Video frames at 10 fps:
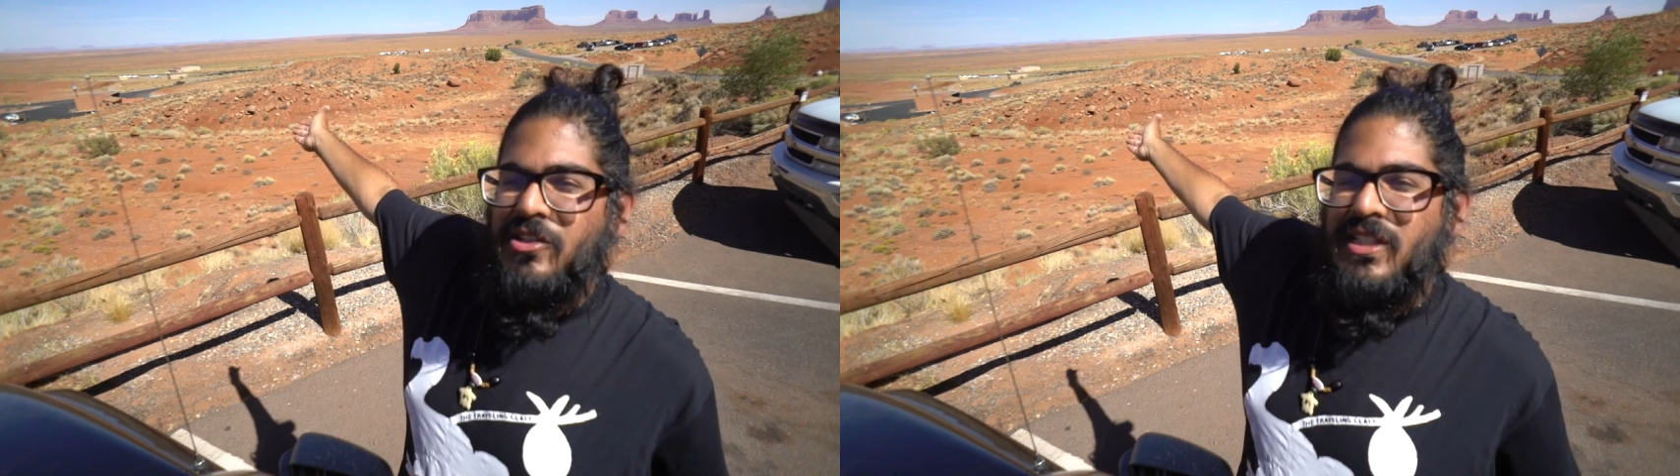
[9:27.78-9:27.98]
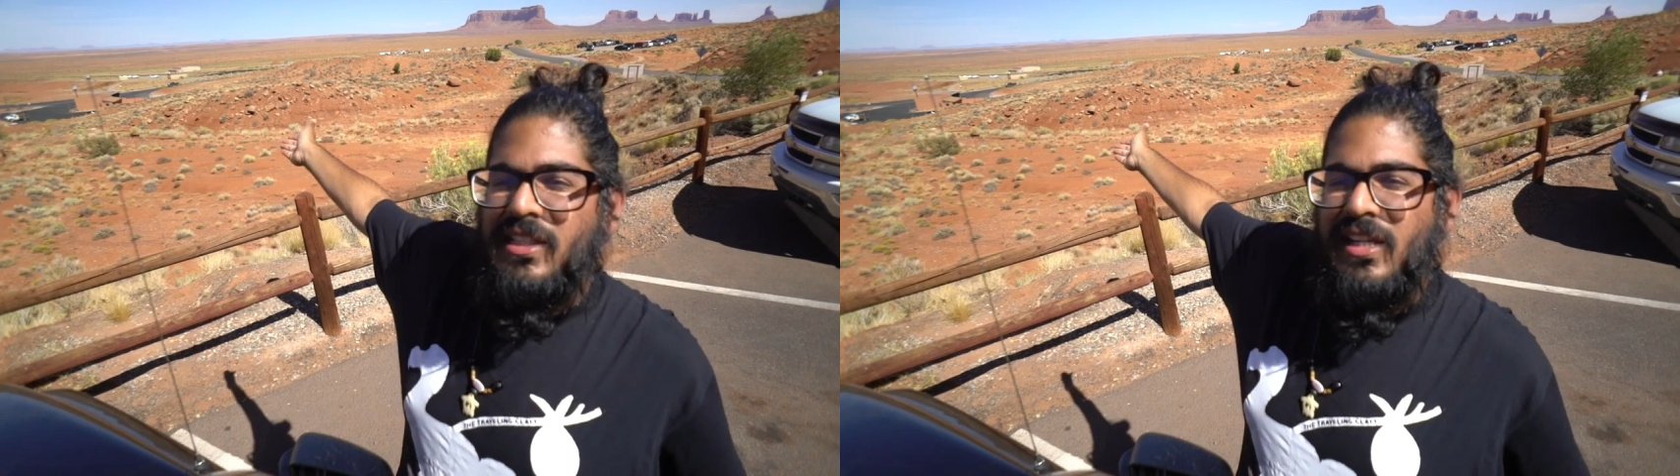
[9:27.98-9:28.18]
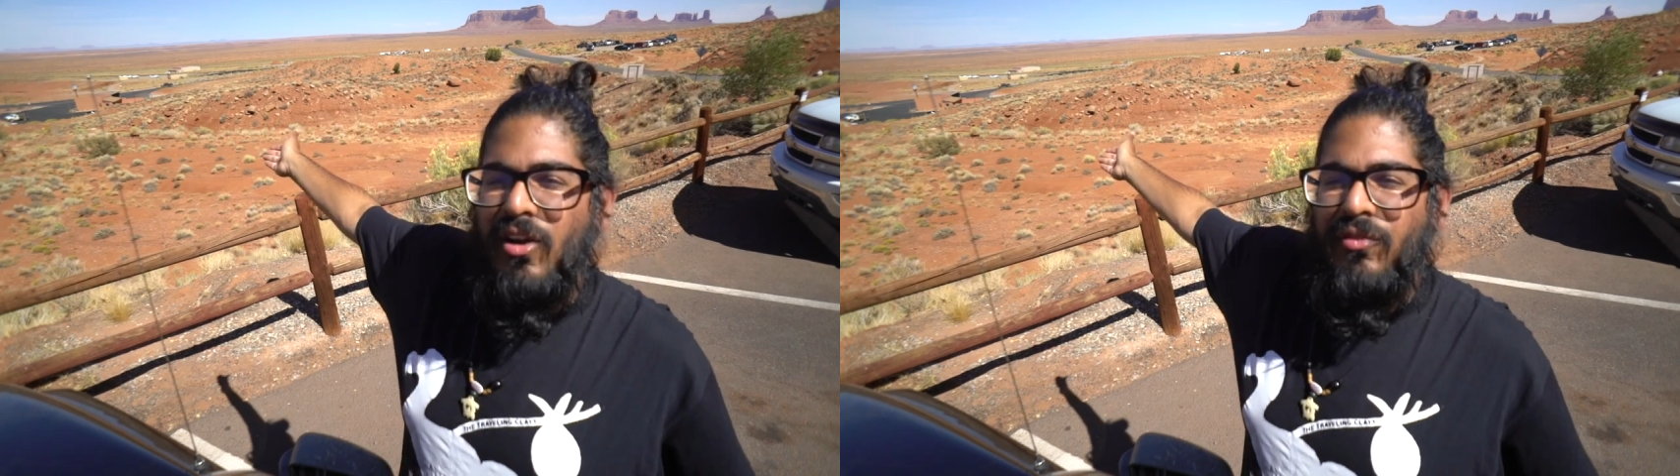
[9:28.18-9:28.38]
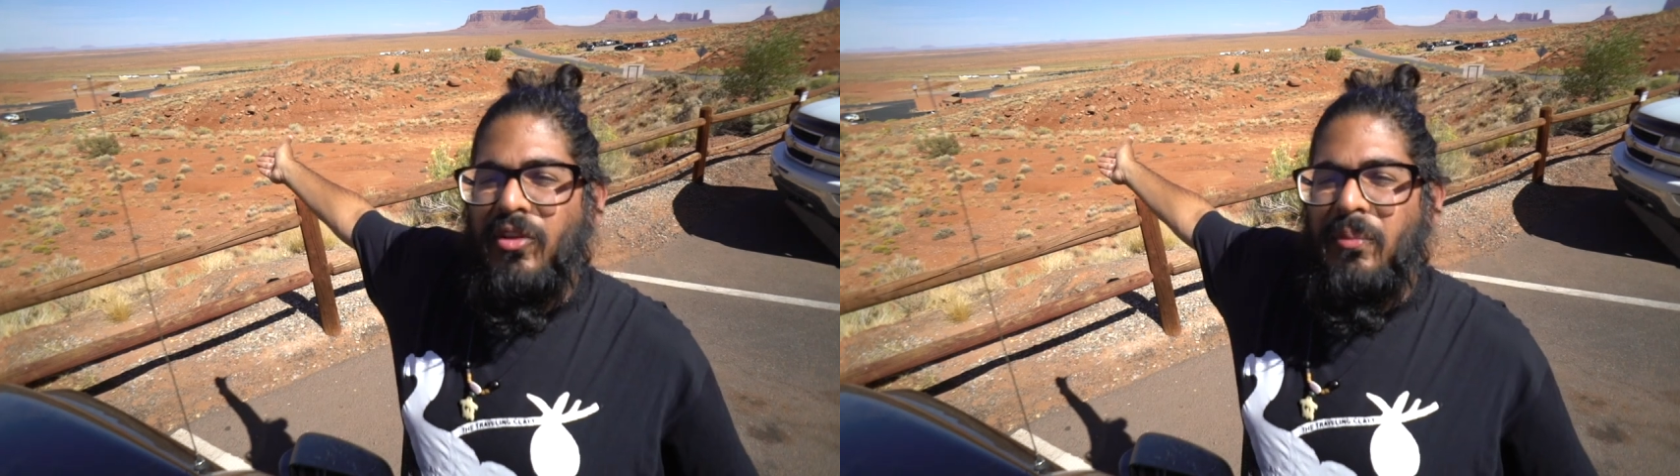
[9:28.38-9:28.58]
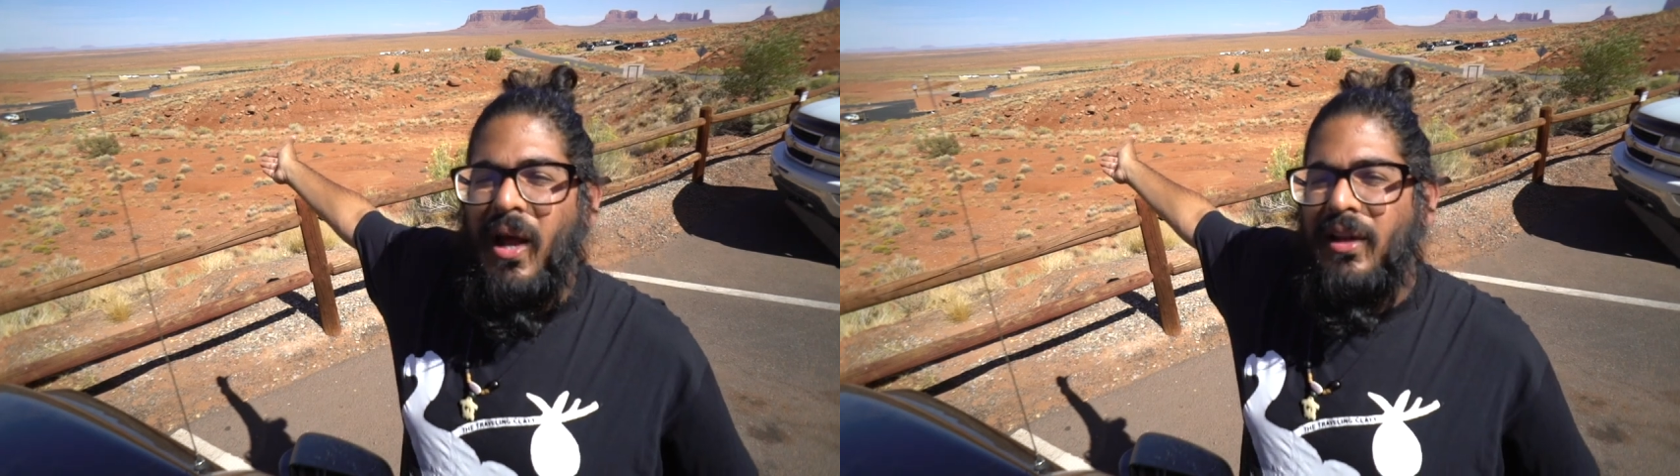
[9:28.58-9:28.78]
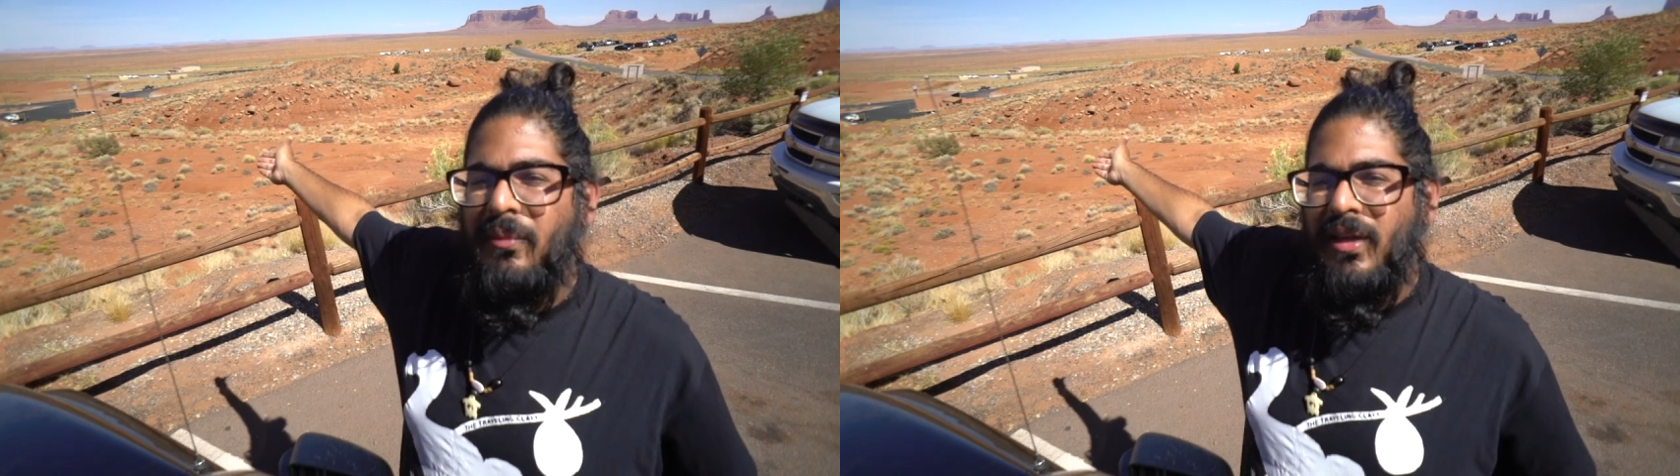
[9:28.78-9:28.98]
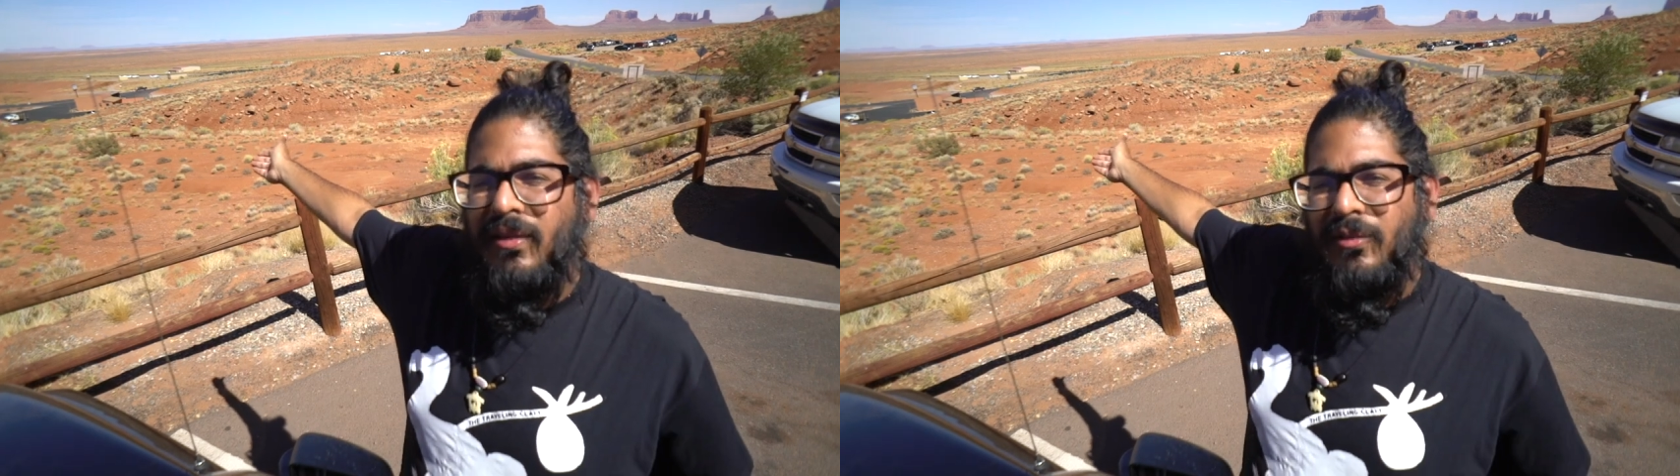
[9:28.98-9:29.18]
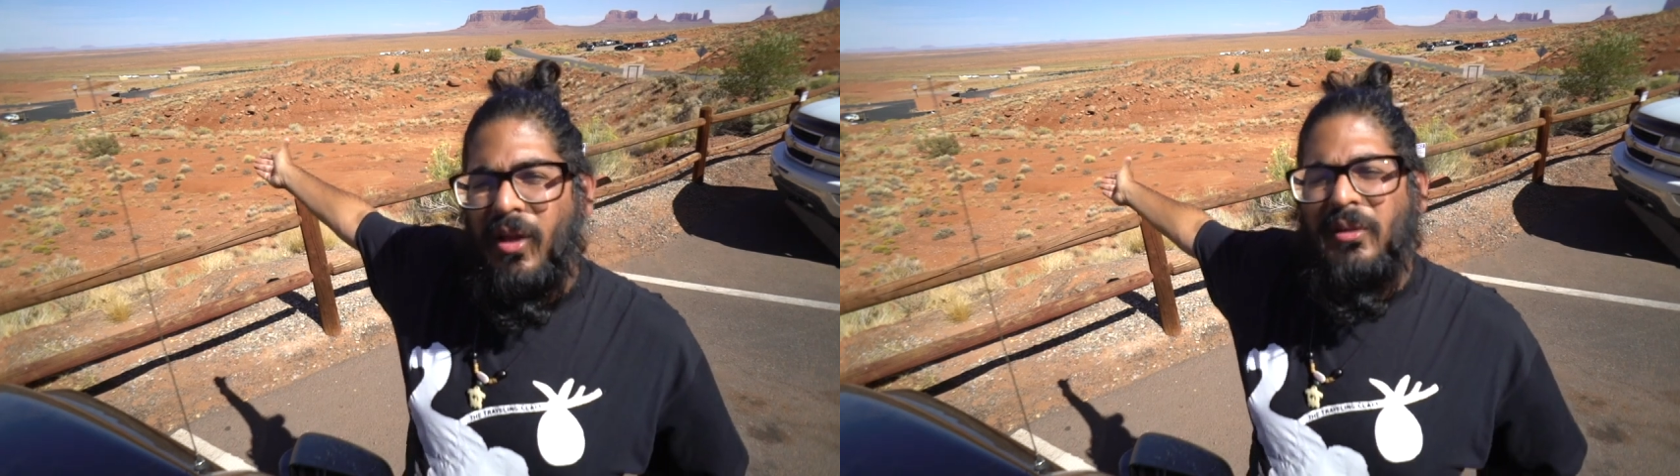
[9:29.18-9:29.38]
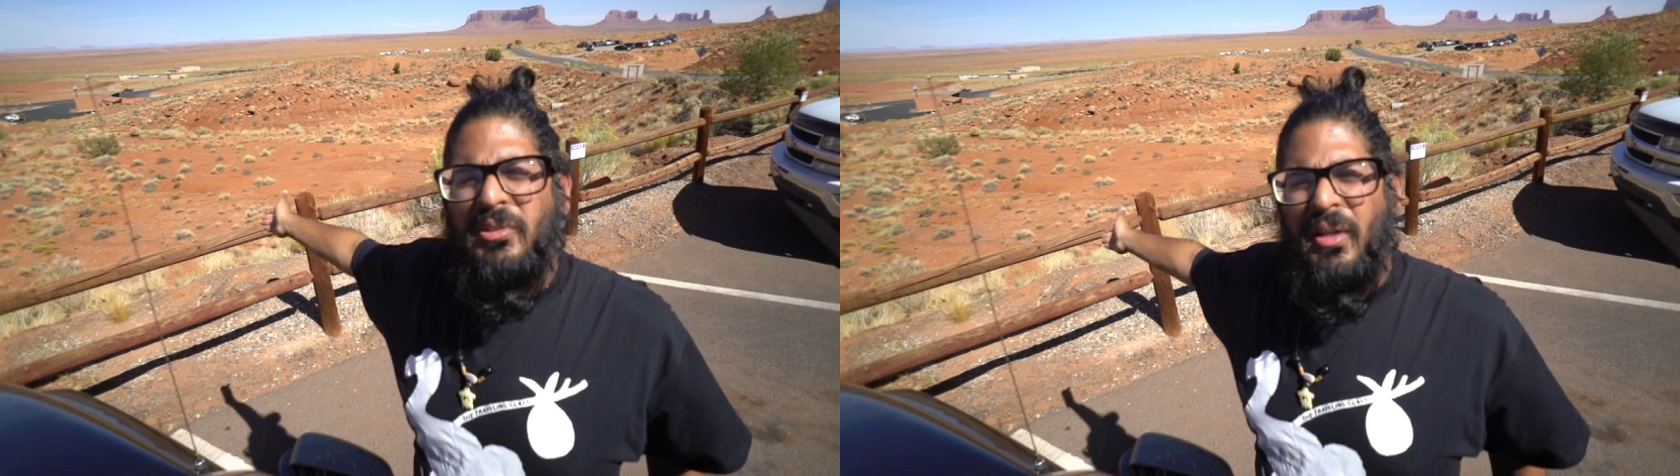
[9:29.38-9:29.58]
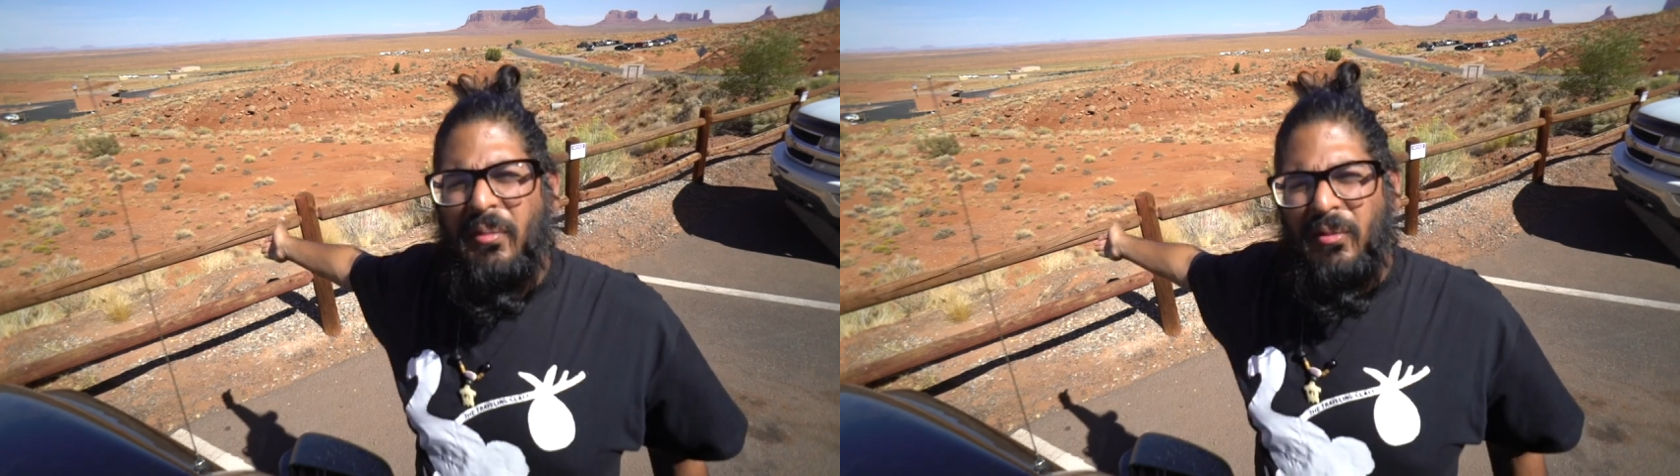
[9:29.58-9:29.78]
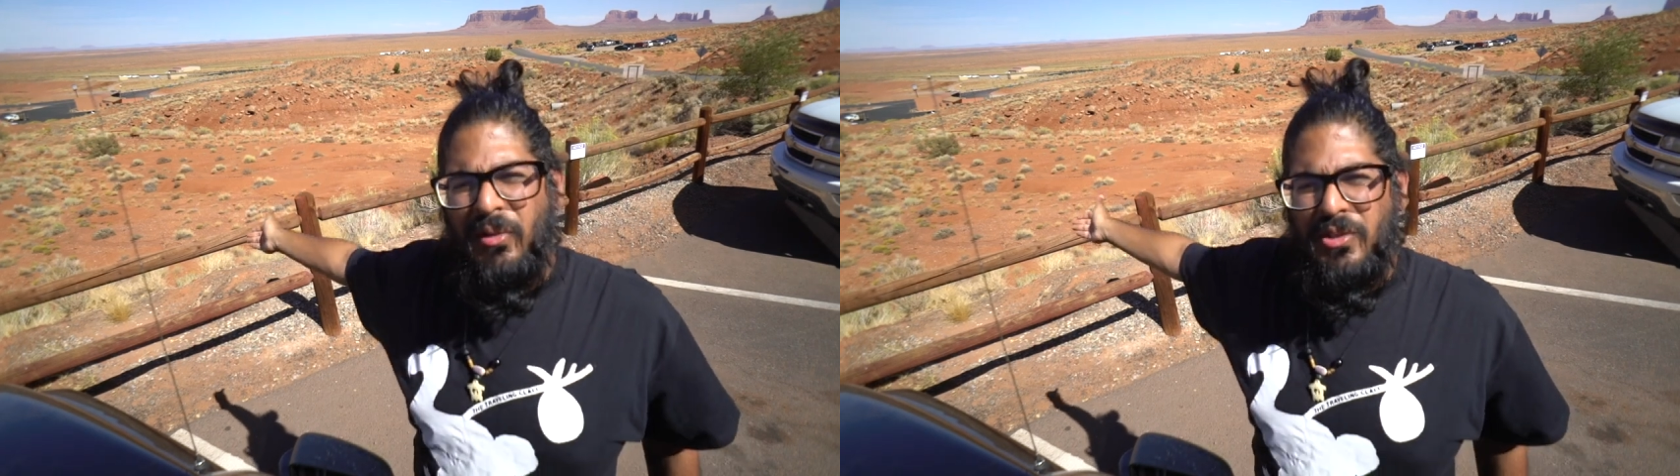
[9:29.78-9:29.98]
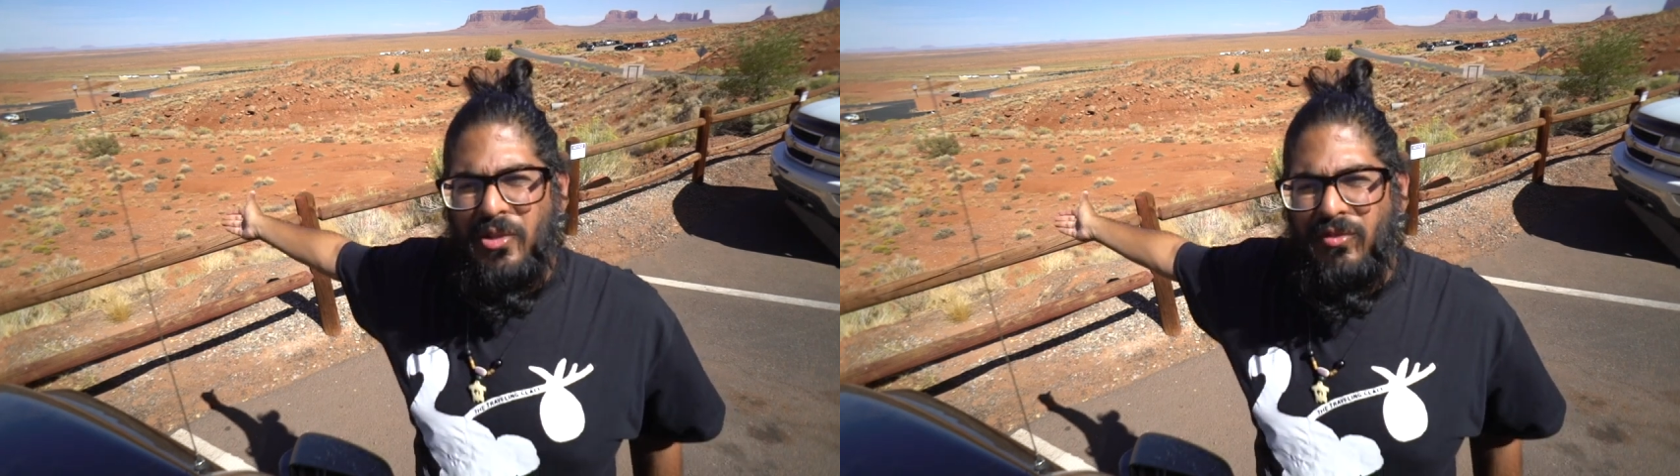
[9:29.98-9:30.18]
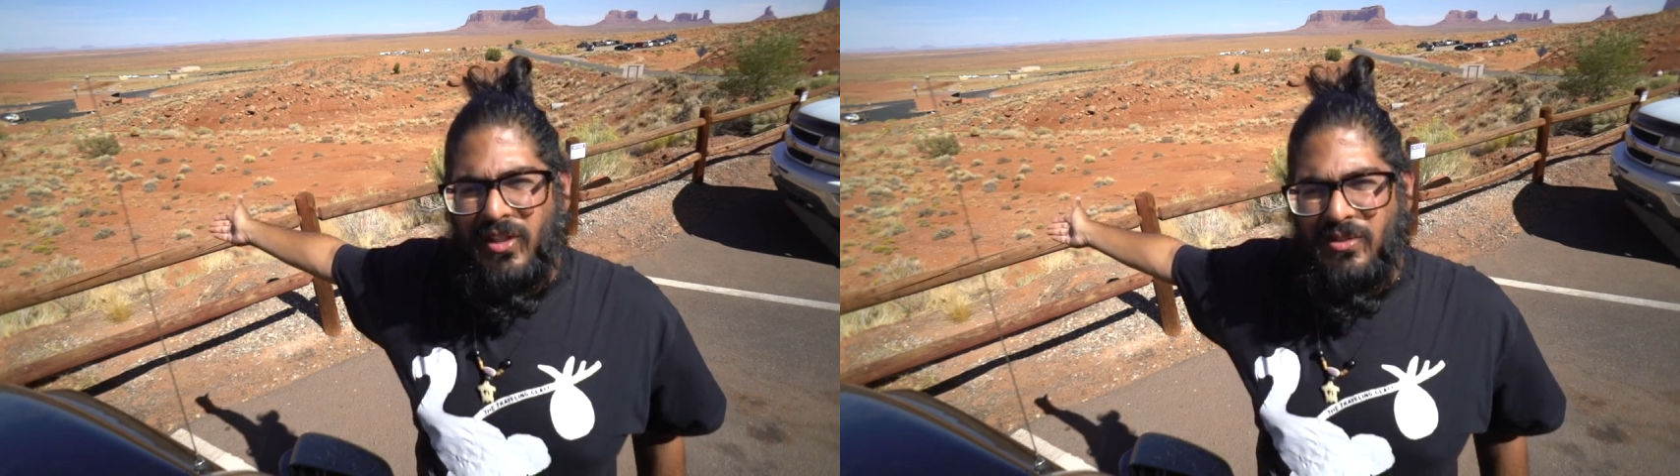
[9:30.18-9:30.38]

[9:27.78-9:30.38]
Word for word: you see in the airfield behind me. Well, actually, I'm not really sure if you